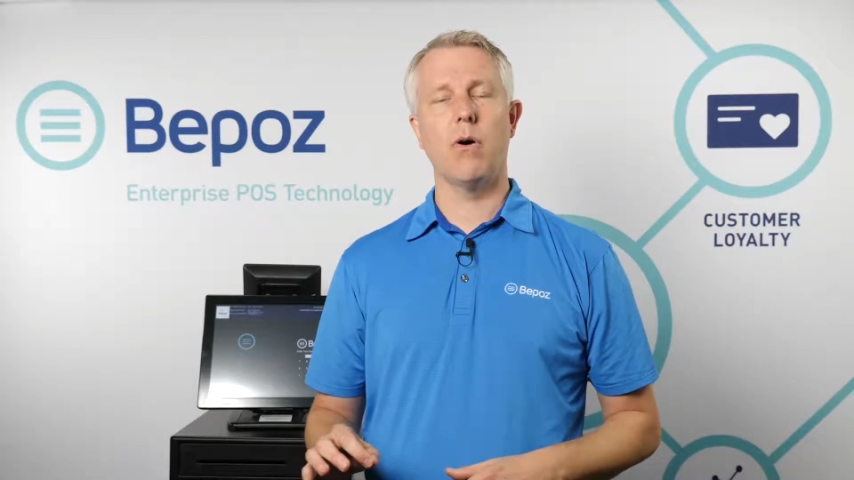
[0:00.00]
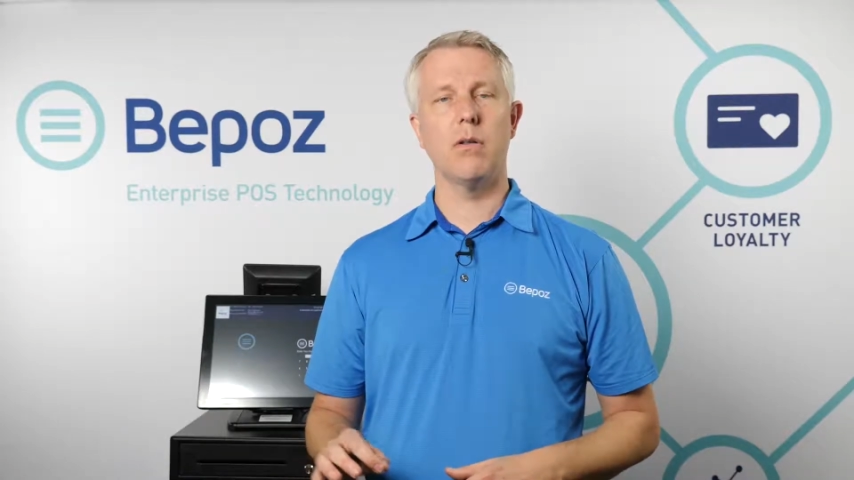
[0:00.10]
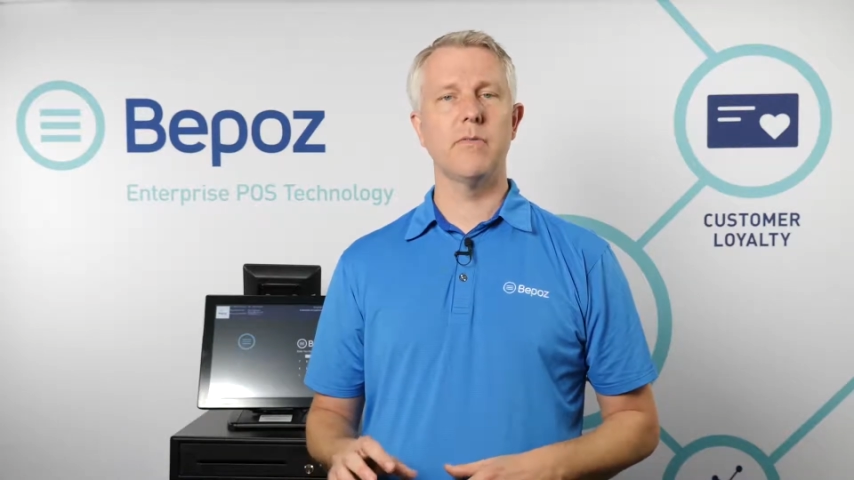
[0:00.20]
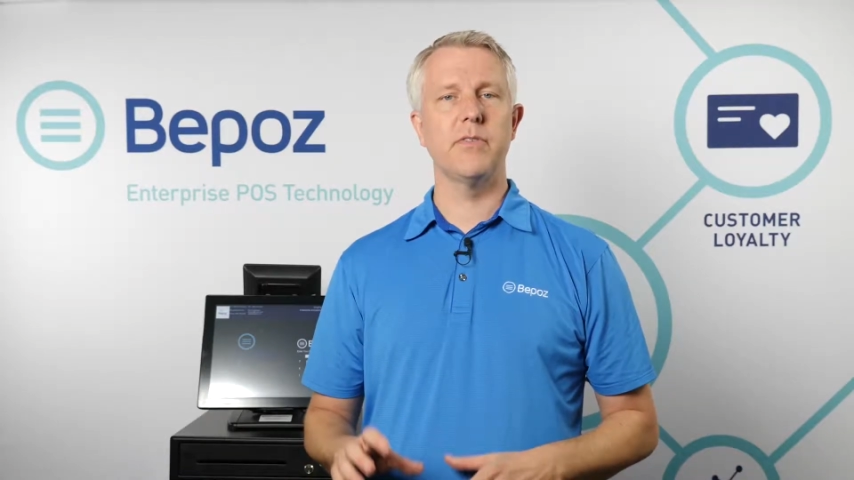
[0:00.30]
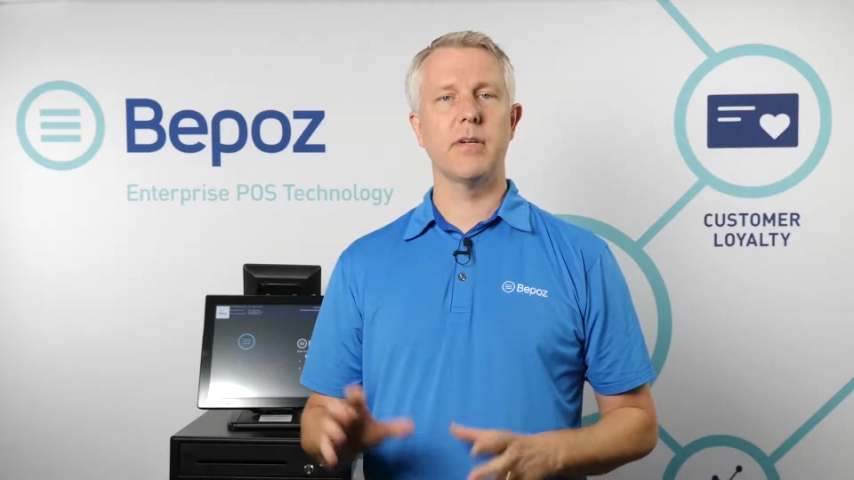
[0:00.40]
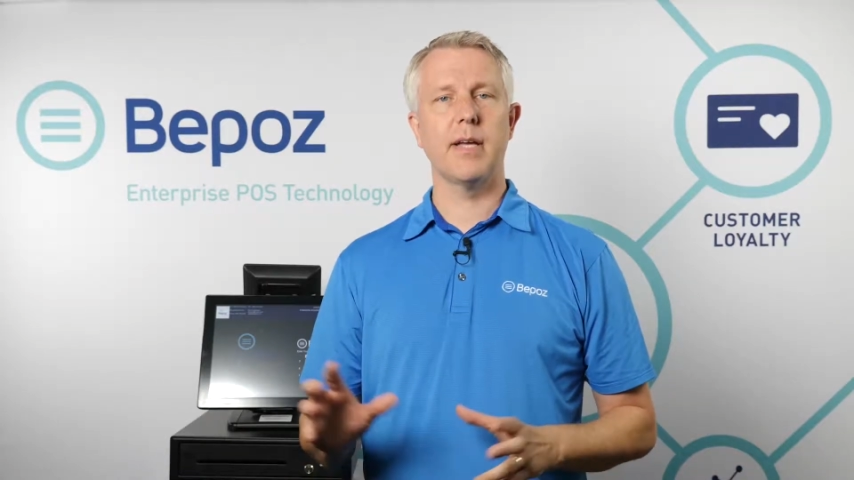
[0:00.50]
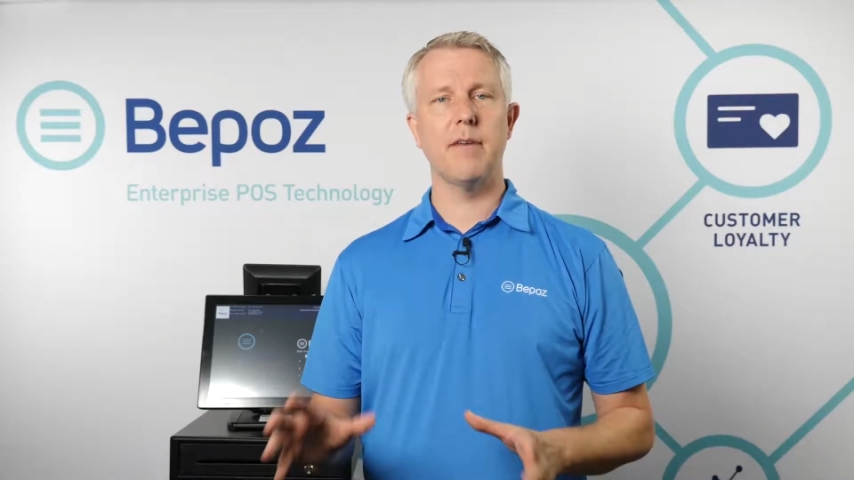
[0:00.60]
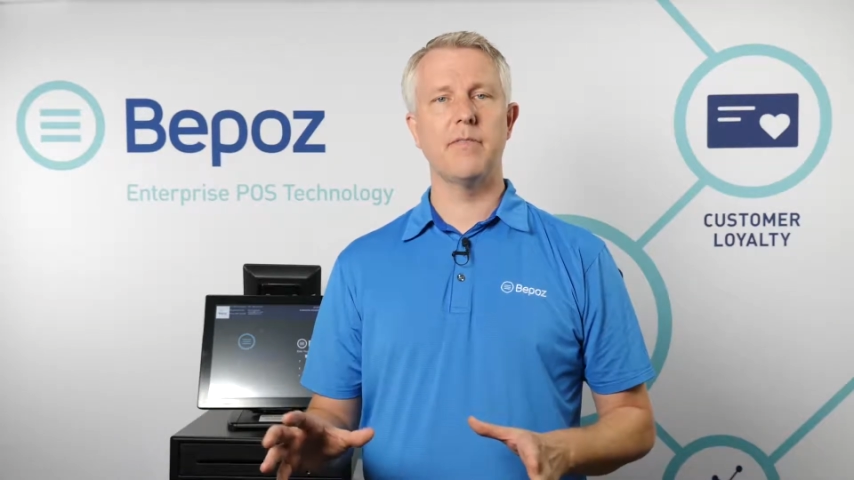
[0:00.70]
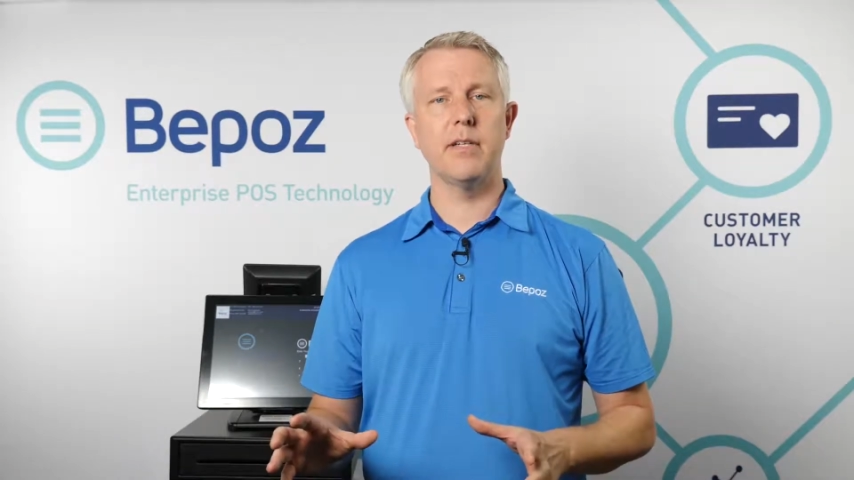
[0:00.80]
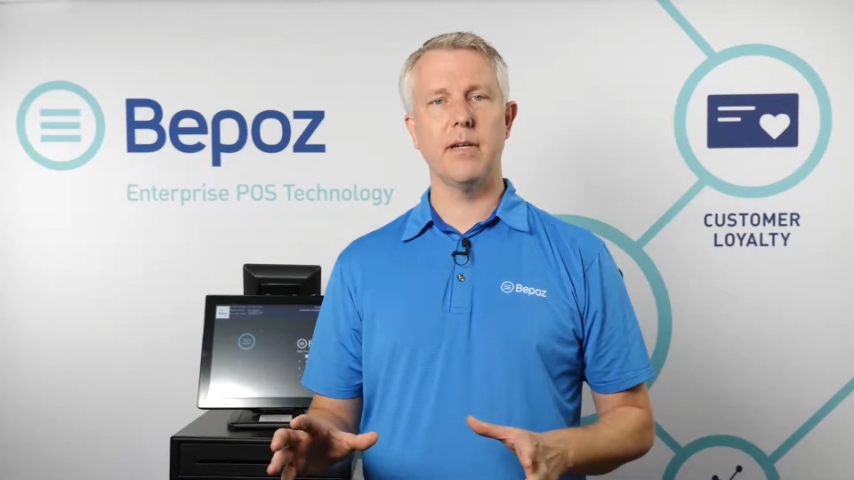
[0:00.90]
all of your
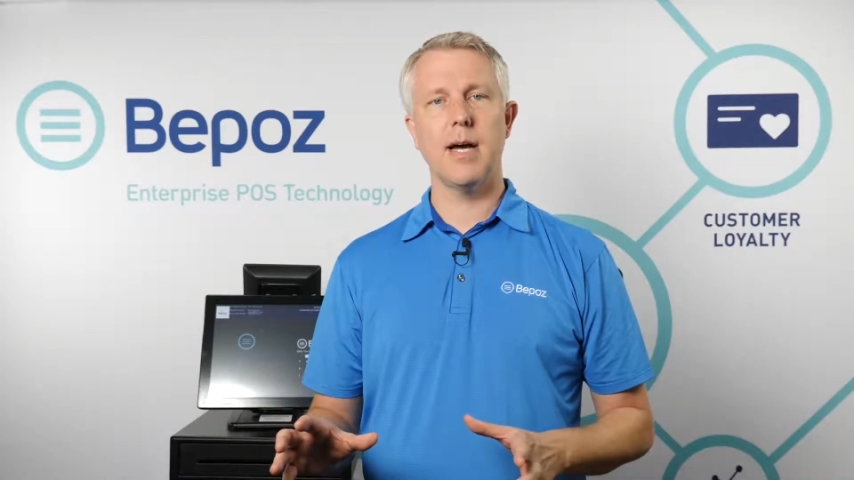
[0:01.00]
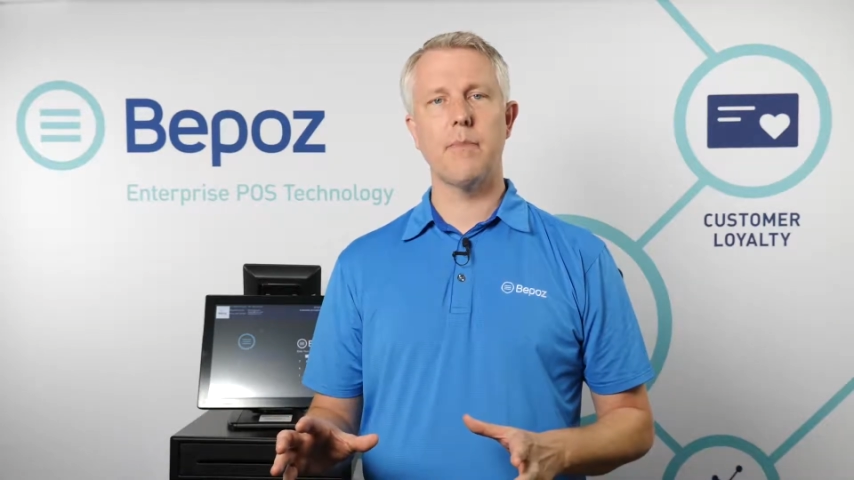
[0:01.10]
cafeteria